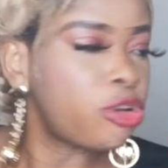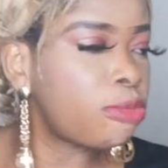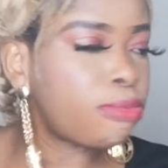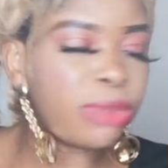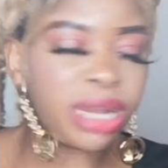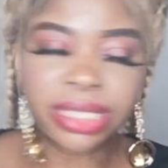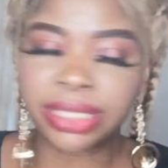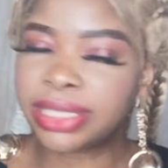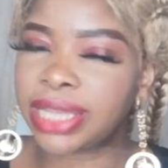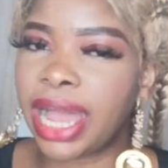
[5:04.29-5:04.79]
No
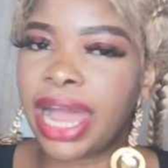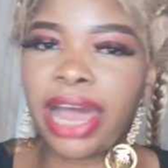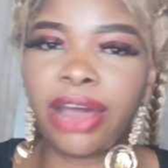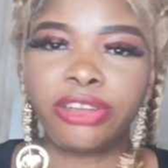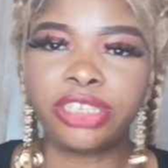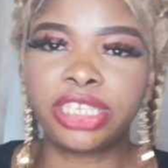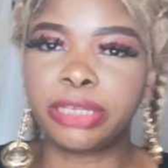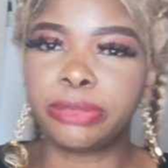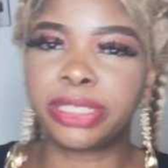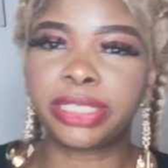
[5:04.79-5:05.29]
matter
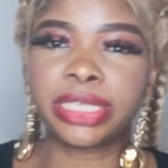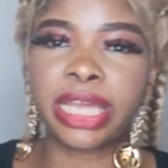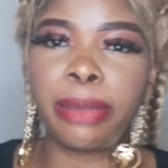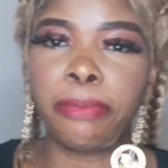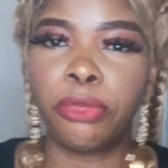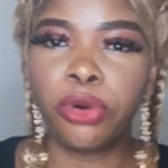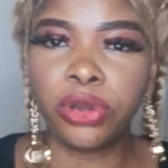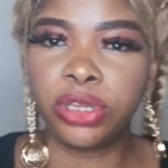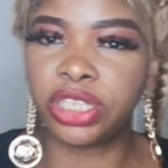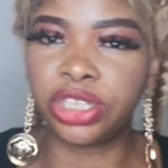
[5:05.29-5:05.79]
how the
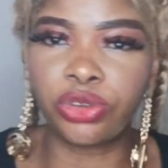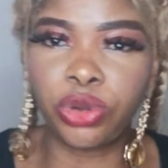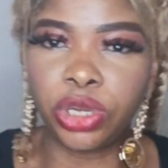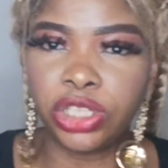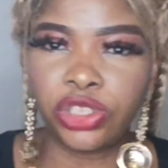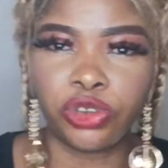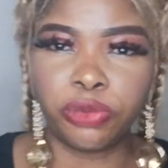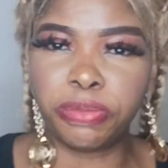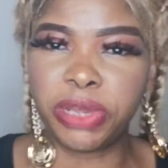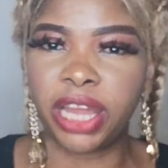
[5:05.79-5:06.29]
sermon is
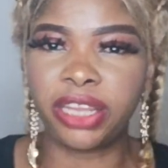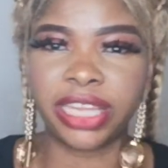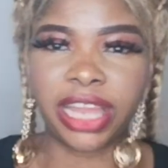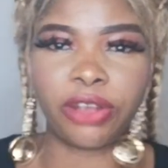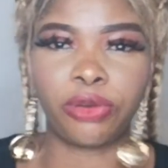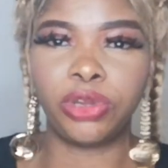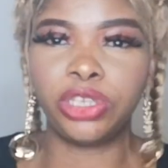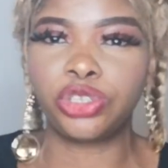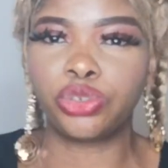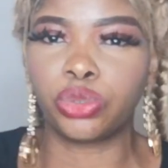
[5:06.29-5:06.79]
going to be, how they
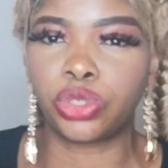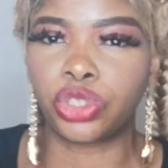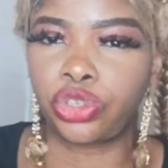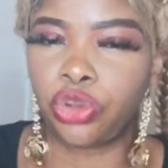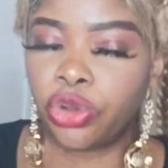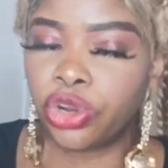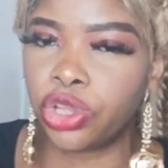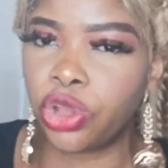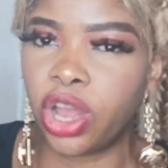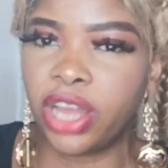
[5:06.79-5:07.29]
are going to
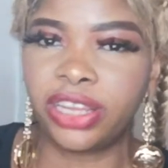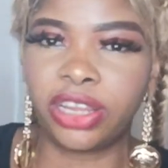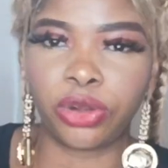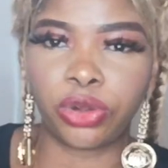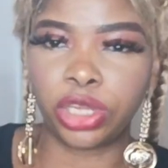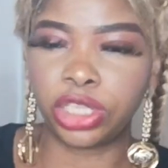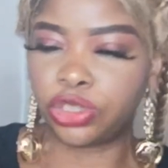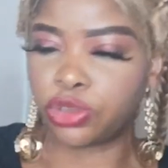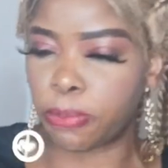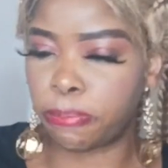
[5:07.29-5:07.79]
turn it, or how they are
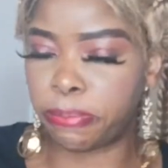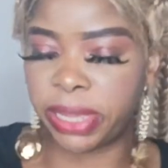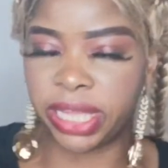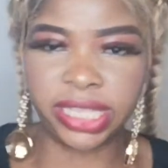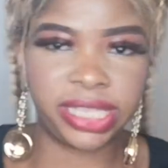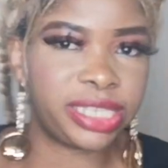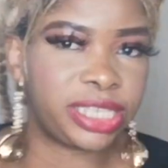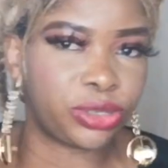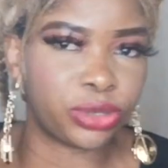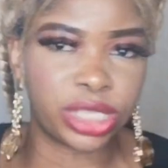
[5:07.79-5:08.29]
going to
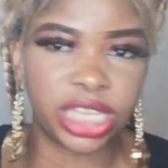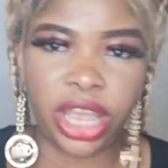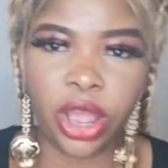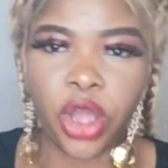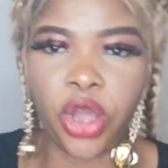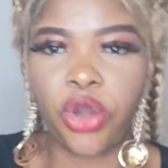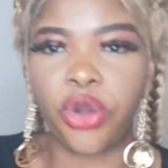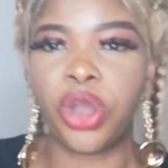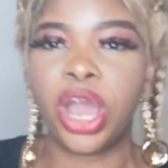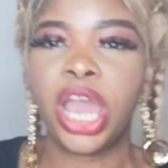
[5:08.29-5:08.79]
paint it, or say,
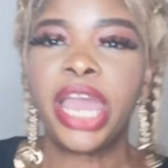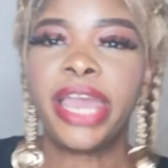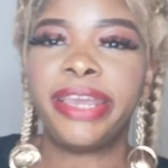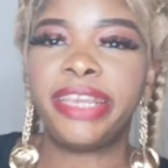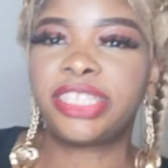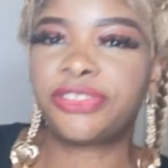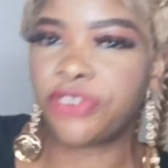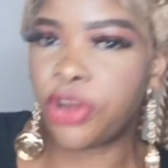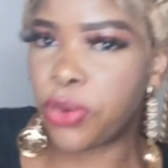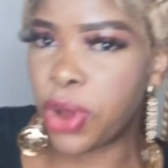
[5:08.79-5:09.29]
oh,
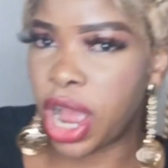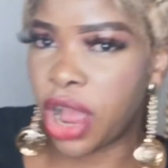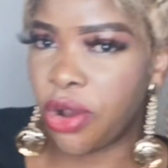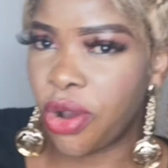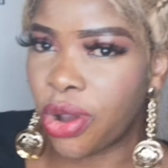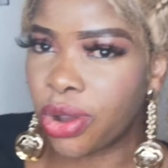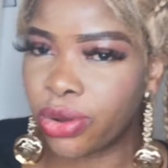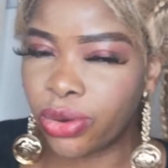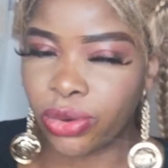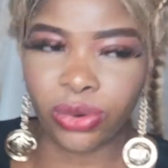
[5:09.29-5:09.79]
it's for
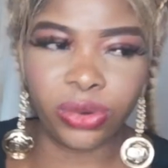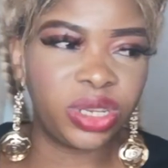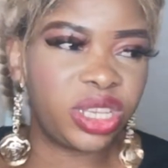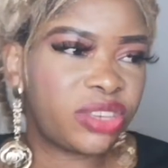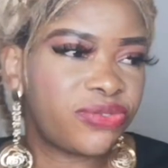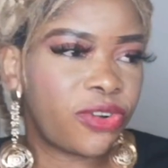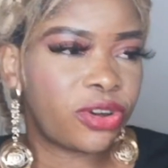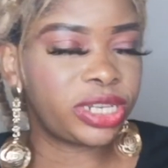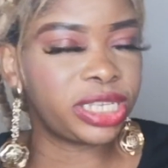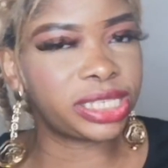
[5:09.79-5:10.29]
our own good,
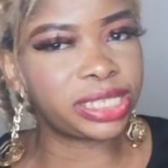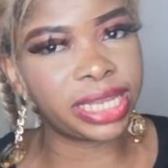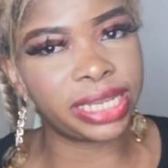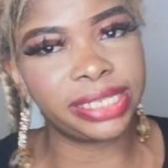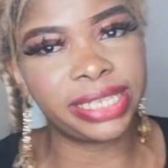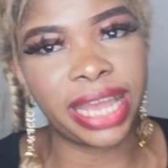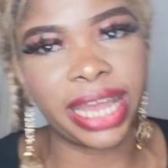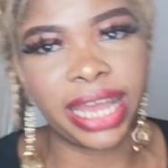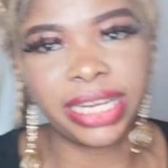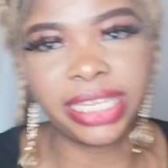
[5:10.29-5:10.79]
it's for this
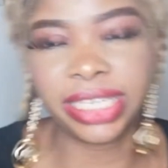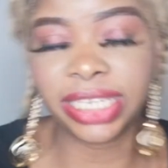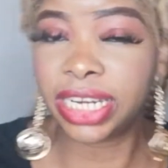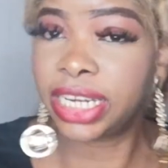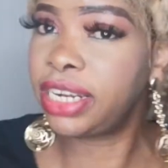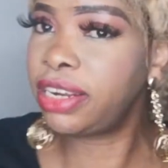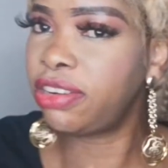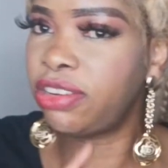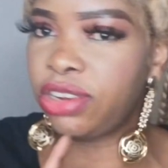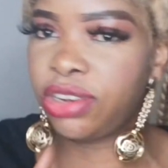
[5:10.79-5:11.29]
and
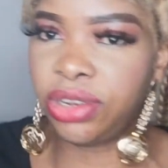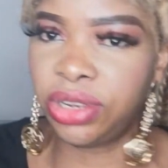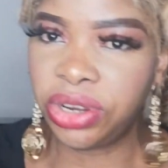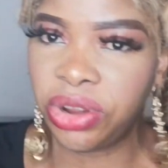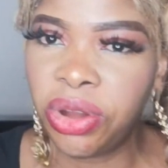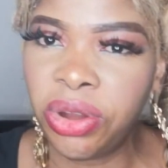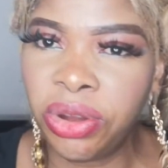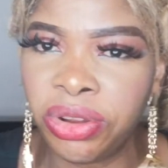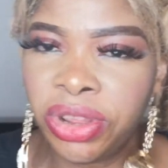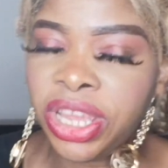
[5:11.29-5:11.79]
that.
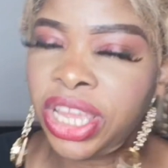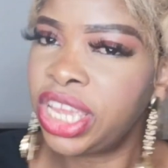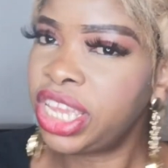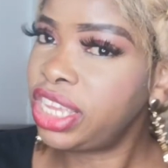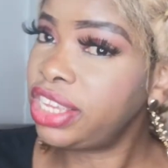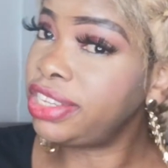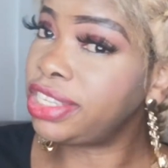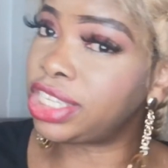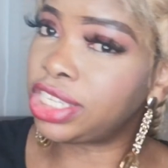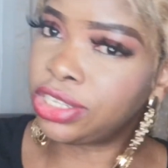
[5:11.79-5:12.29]
No,
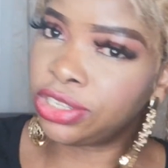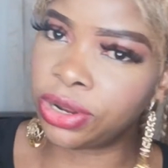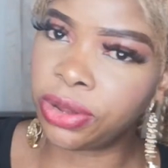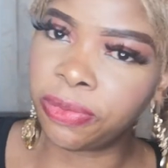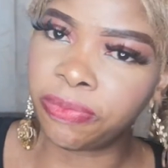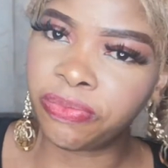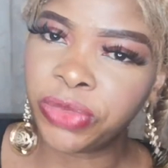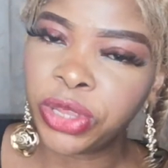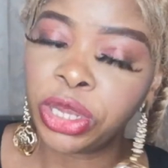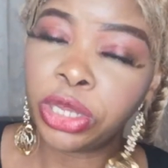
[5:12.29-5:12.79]
it's
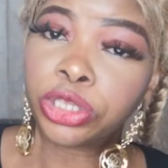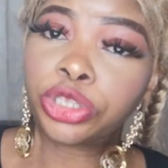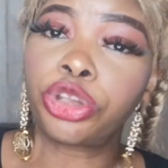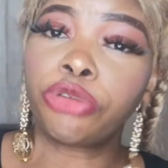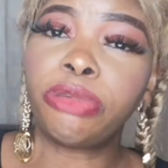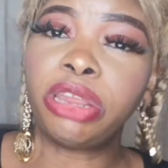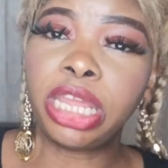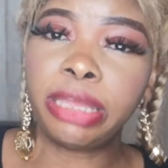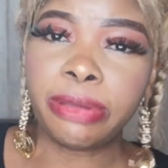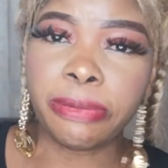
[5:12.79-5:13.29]
not.
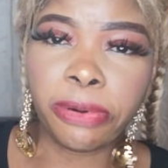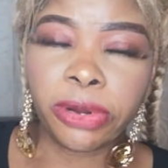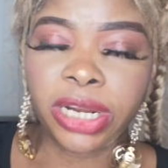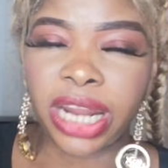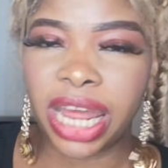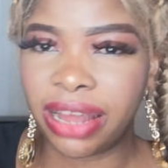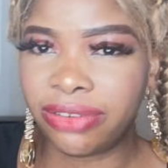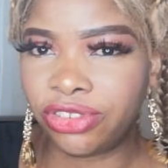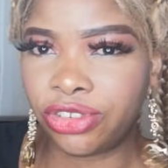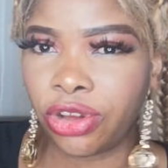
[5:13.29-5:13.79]
So many people
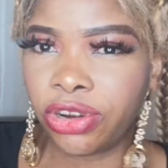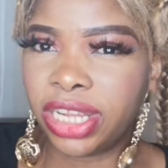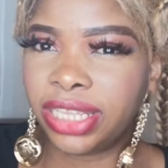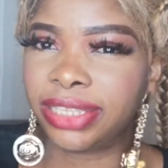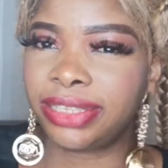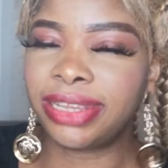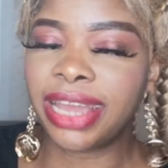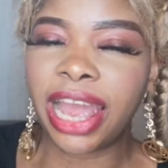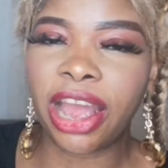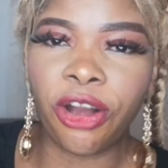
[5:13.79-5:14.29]
that have done
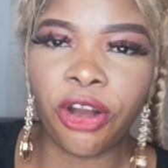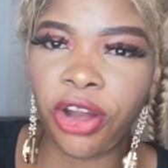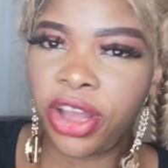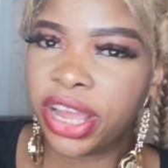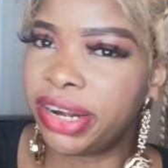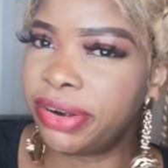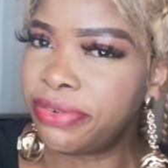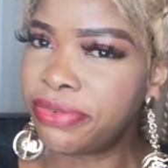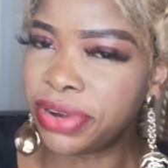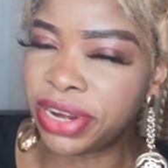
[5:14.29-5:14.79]
it, they are
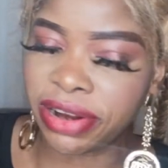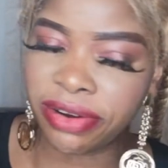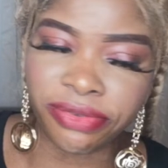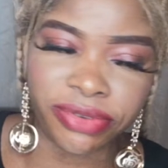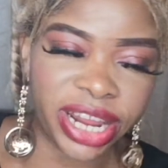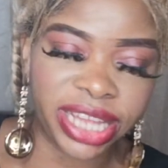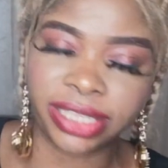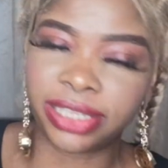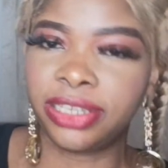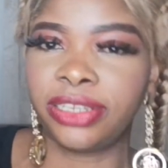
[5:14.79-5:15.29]
all
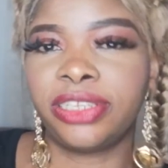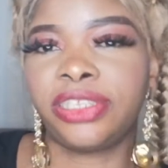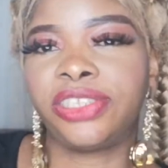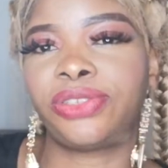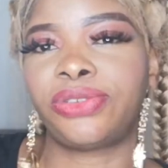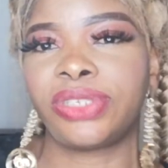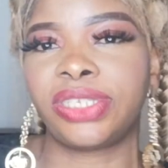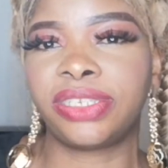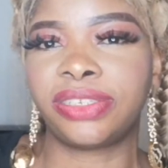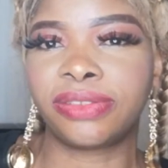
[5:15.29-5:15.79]
regretting it
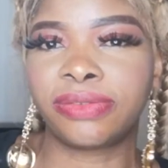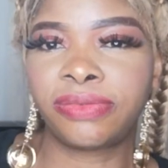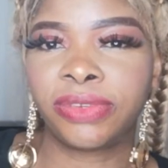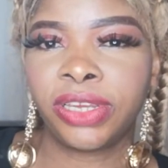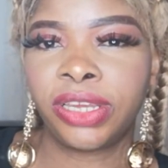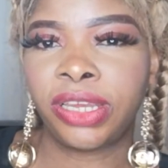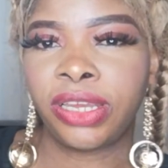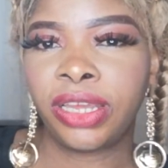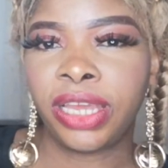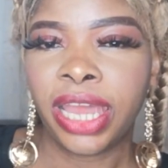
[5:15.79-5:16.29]
today.
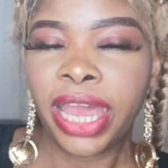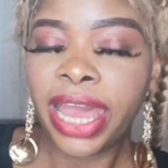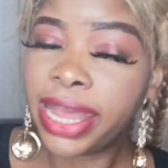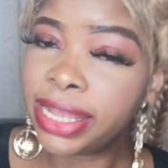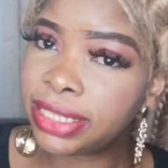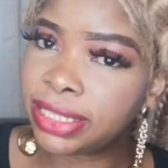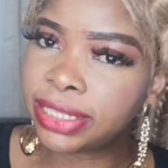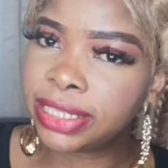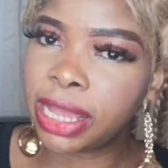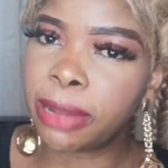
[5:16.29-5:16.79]

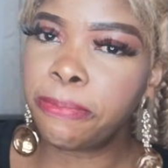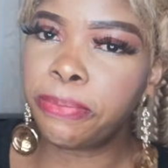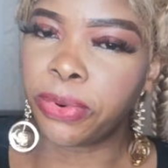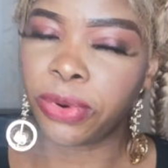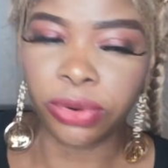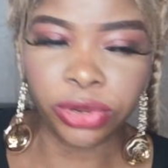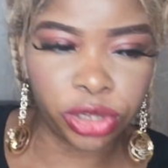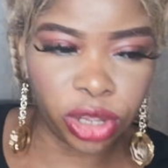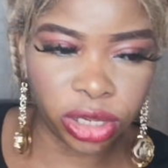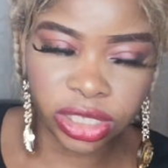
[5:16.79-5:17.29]

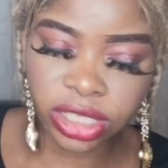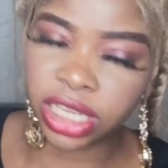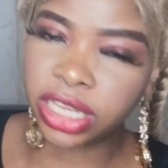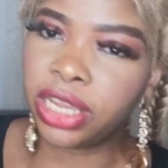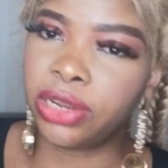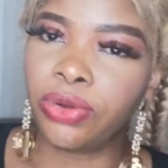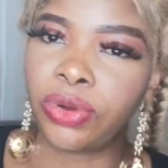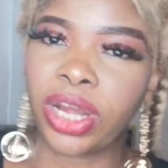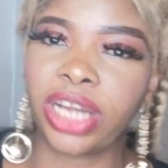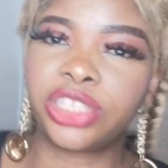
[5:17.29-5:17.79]
Example, just take
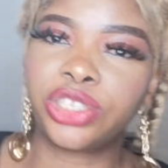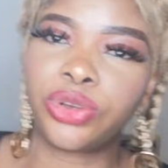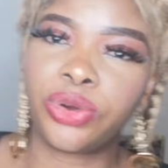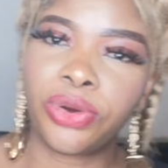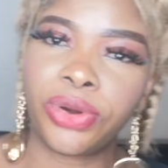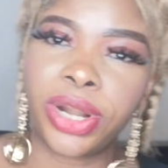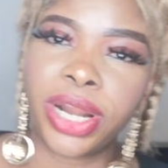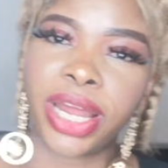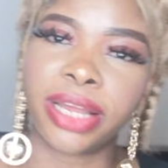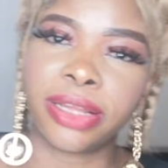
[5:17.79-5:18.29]
a look at
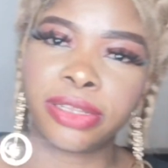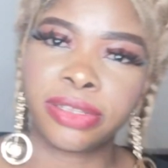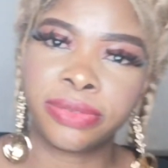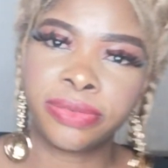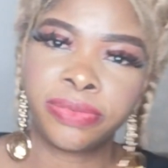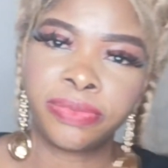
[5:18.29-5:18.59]
Cora.